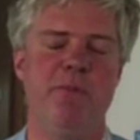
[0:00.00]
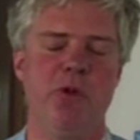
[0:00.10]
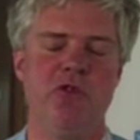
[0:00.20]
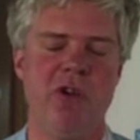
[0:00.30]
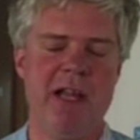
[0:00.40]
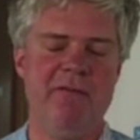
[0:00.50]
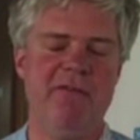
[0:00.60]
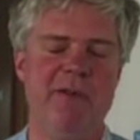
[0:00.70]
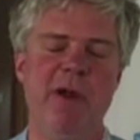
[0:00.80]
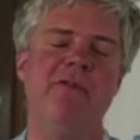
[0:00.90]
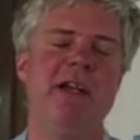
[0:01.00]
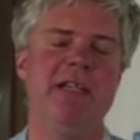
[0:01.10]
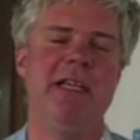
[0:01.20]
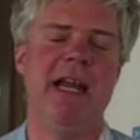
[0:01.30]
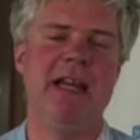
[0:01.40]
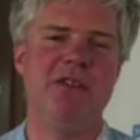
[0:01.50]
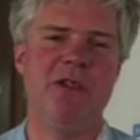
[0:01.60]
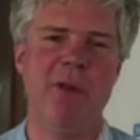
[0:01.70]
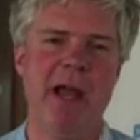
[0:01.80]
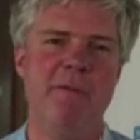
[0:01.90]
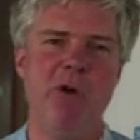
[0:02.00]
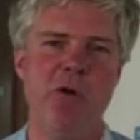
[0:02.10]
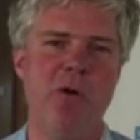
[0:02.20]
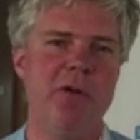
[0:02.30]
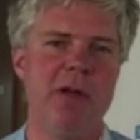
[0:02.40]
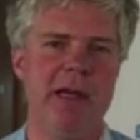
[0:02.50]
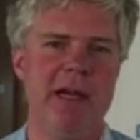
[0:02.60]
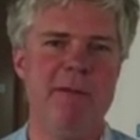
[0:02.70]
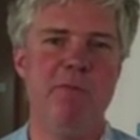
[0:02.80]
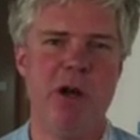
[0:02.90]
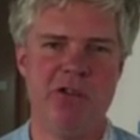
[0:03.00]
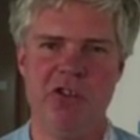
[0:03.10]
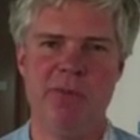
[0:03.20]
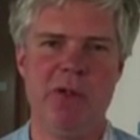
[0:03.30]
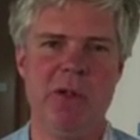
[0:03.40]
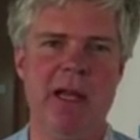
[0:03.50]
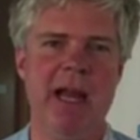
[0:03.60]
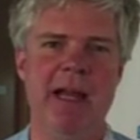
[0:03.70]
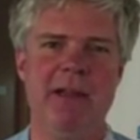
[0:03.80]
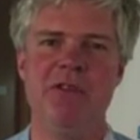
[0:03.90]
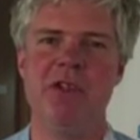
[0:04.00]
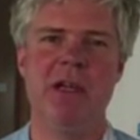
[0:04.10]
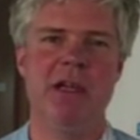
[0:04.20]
portray female reading as somehow more impressionable and